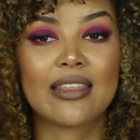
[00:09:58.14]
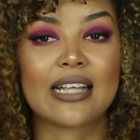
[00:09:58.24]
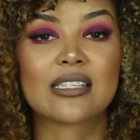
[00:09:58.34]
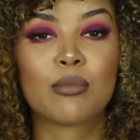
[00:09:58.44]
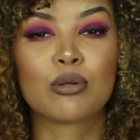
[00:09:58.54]

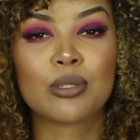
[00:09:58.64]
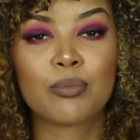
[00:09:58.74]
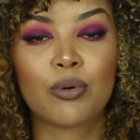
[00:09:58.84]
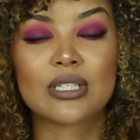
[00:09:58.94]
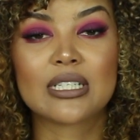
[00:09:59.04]
That's the most
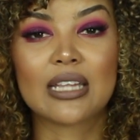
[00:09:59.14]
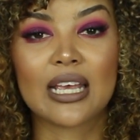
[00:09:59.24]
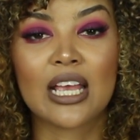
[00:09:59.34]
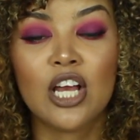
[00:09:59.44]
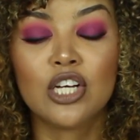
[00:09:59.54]
important
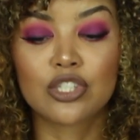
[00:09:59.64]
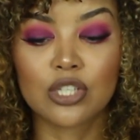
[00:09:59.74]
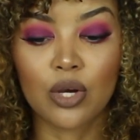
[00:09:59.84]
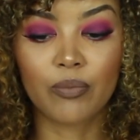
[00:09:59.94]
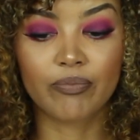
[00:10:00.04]
thing.
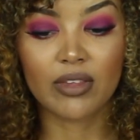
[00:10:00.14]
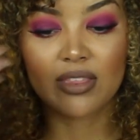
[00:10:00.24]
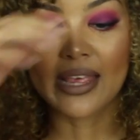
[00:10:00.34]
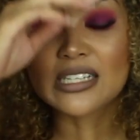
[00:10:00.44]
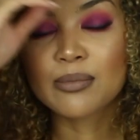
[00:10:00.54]
So
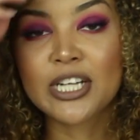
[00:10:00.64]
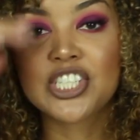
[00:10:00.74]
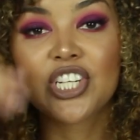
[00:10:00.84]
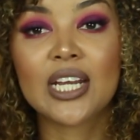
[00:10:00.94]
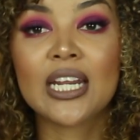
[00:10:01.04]
that's my
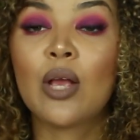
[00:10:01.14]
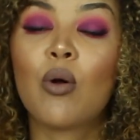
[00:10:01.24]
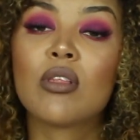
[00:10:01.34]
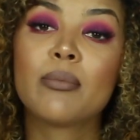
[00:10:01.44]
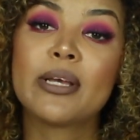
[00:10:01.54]
journey.
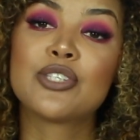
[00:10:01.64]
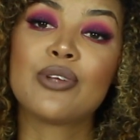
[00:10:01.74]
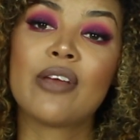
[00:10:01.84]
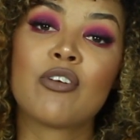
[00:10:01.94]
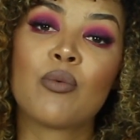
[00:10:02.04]
All the best
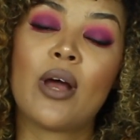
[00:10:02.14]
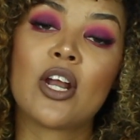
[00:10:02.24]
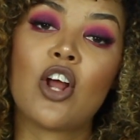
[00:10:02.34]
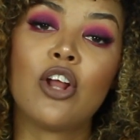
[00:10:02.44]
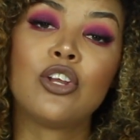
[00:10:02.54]
to
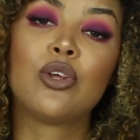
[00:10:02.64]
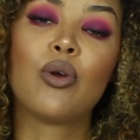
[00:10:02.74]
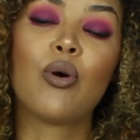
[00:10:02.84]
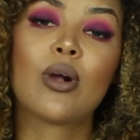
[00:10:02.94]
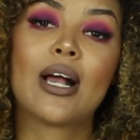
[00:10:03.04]
everyone on your